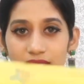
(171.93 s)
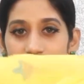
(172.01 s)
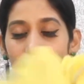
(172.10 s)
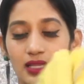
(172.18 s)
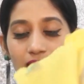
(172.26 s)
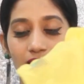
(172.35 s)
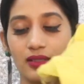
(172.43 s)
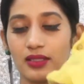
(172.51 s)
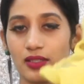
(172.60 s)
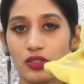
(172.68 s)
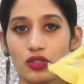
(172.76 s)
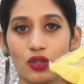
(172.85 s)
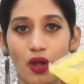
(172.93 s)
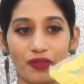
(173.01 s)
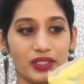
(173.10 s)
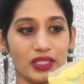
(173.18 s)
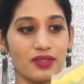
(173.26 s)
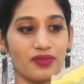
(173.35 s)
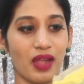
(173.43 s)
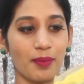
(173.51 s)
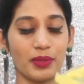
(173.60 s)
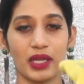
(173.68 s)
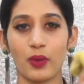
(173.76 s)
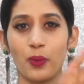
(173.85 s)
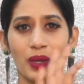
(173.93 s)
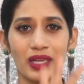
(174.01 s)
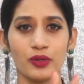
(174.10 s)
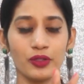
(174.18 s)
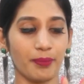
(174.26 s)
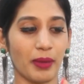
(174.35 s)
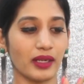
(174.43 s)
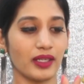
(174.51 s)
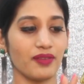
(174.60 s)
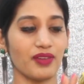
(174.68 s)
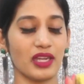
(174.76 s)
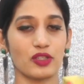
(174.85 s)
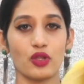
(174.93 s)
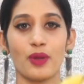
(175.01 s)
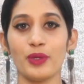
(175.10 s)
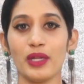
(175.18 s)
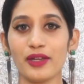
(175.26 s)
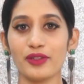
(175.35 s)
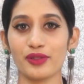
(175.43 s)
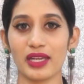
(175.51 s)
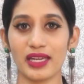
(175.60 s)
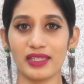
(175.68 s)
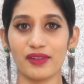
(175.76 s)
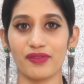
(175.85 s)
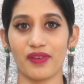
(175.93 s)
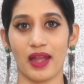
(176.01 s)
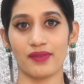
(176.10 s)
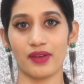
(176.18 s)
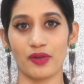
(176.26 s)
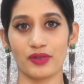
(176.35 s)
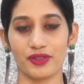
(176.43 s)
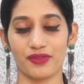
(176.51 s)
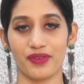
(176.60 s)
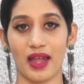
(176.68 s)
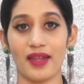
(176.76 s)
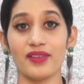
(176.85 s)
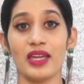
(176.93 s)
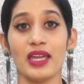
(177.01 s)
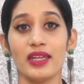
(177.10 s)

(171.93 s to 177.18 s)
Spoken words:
It's like the softest fabric, very good party wear. So I would like to rate it 5 out of 5.